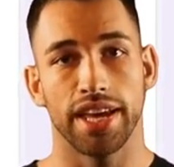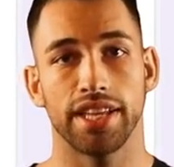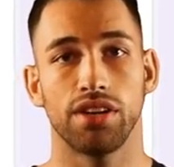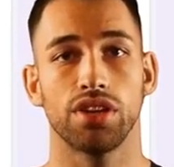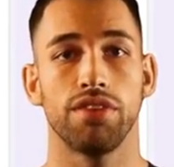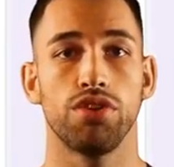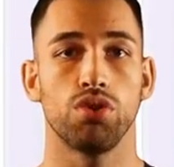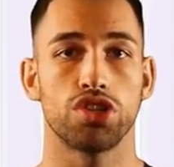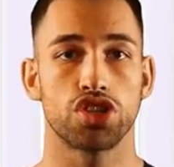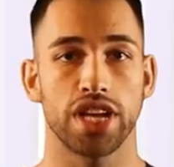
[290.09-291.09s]
It'll give
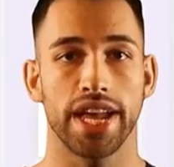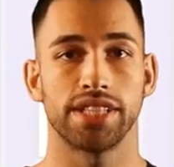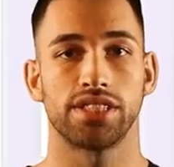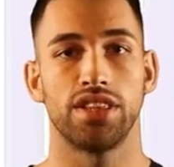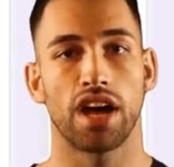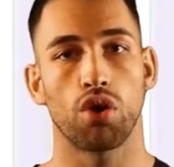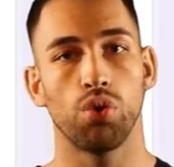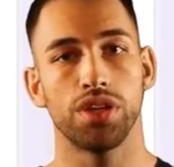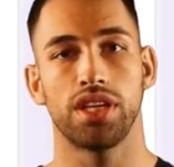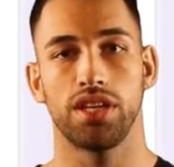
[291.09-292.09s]
you a chance to not
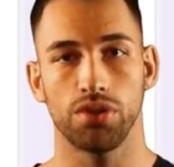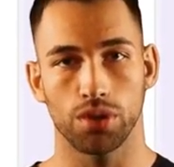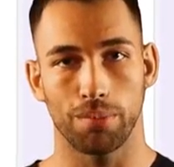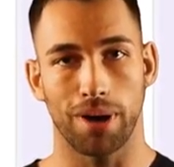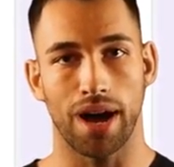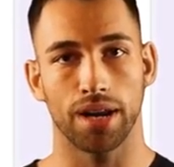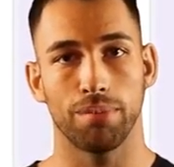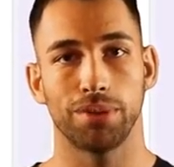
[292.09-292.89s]
only heal your body,